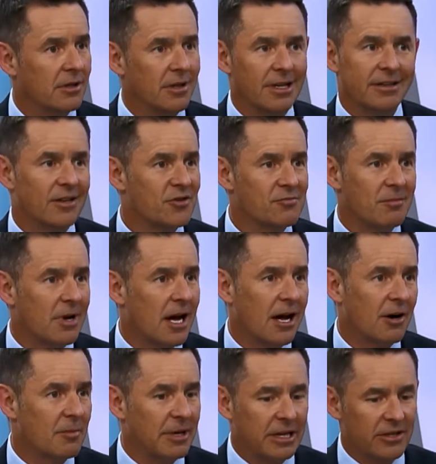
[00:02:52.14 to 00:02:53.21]
it doesn't
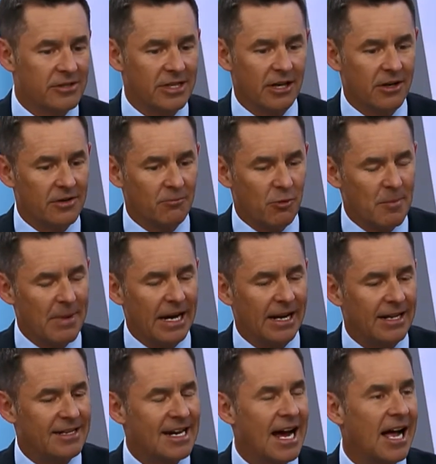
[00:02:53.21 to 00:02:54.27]
matter because they remain
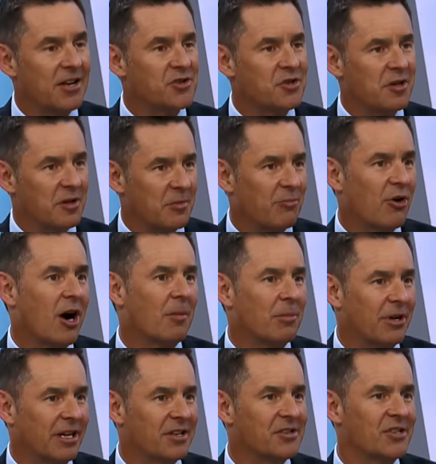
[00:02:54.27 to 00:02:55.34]
attached to the
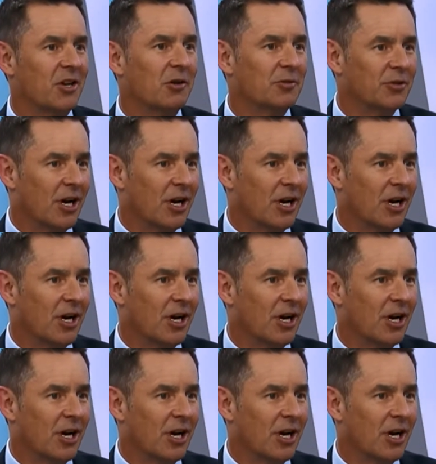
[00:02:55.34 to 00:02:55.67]
property itself,